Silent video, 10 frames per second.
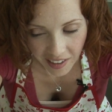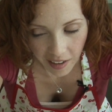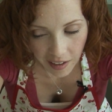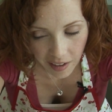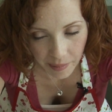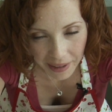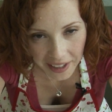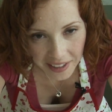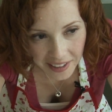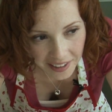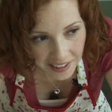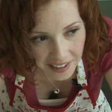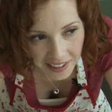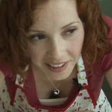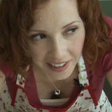Oh man,
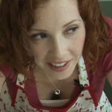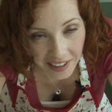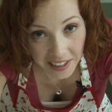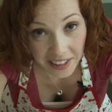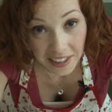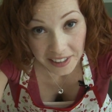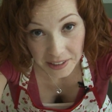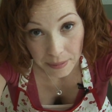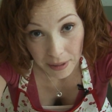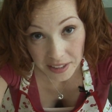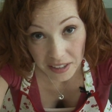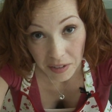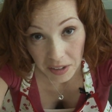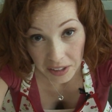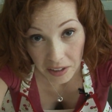it smells like
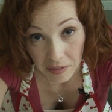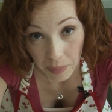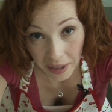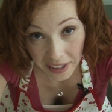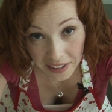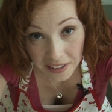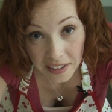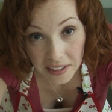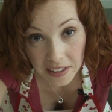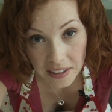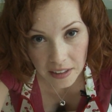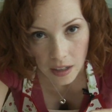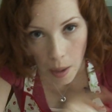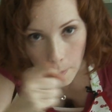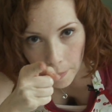falling off the wagon,
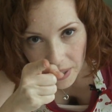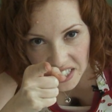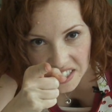but it